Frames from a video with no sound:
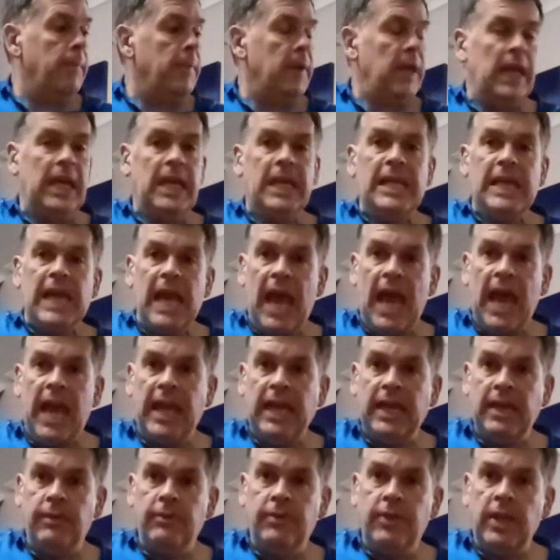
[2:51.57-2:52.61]
E,
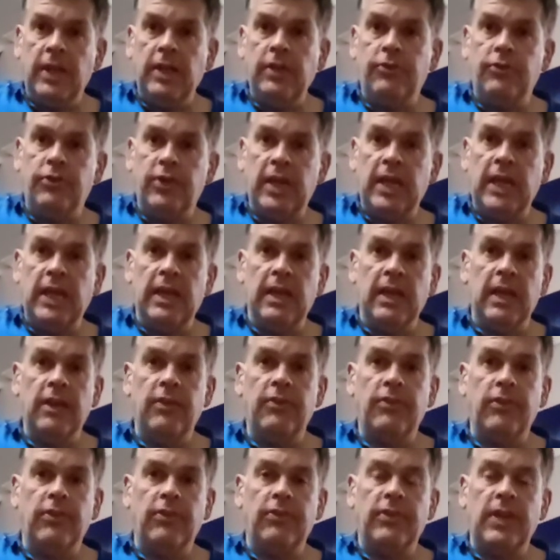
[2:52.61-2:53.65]
A, D, G
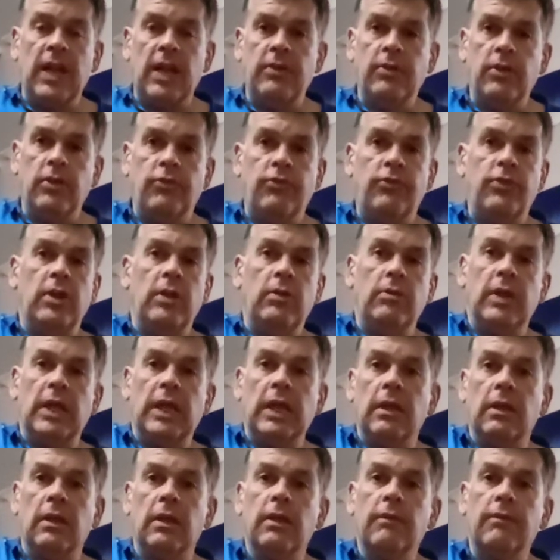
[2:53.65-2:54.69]
is the standard tuning
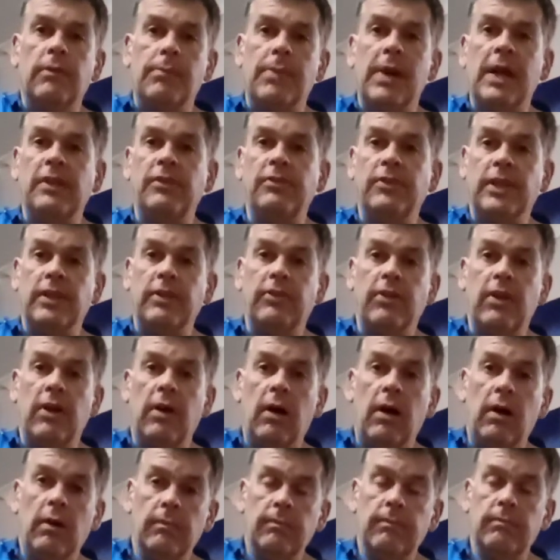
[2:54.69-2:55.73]
of the bass
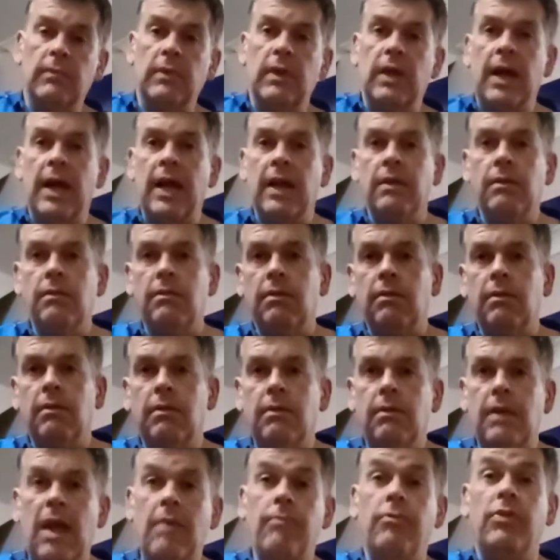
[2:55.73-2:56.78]
guitar, and
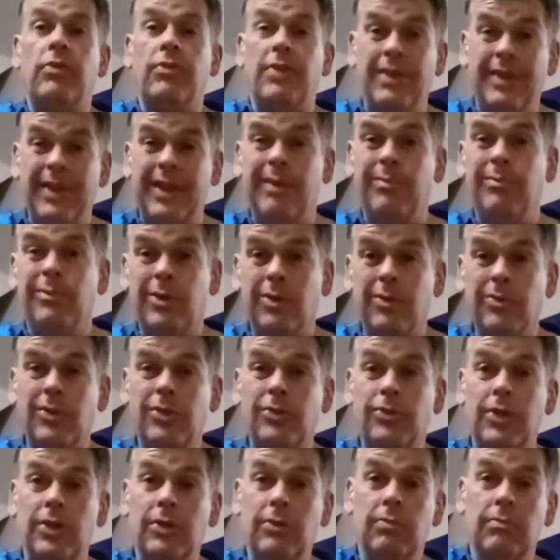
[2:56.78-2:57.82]
everything that I'm going to
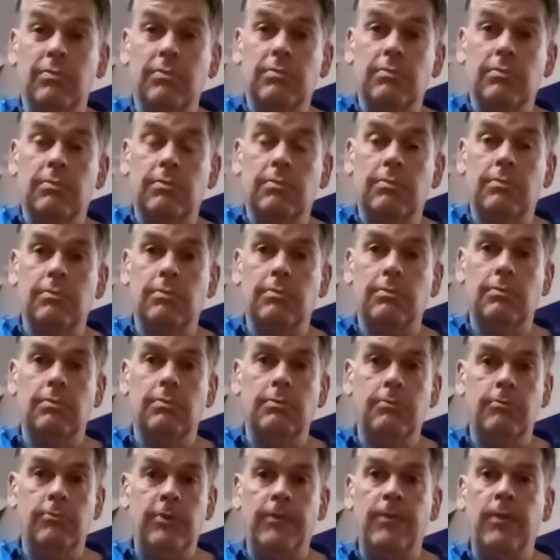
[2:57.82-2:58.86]
do
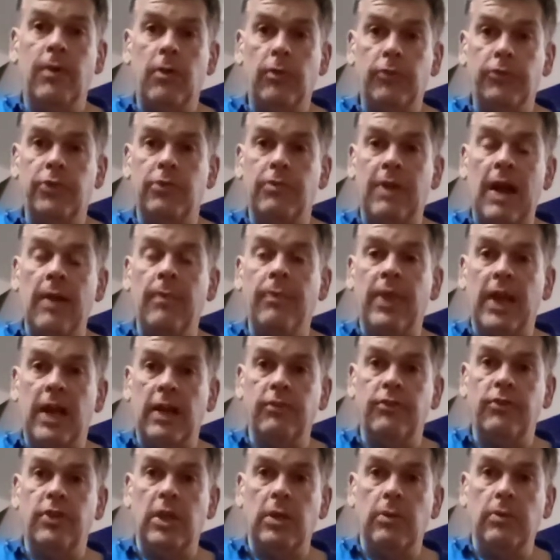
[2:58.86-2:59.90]
revolves around that
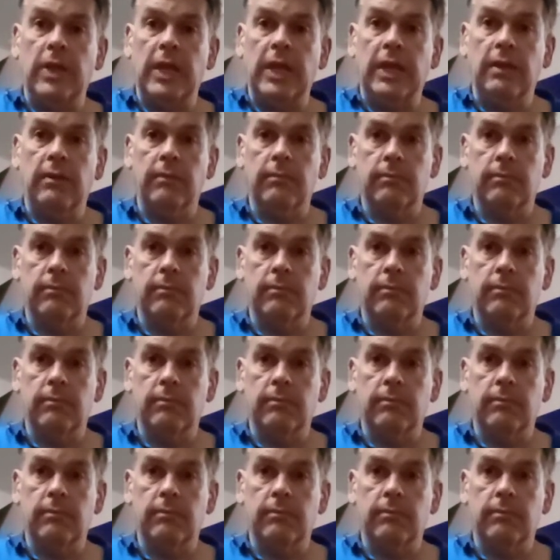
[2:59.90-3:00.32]
tuning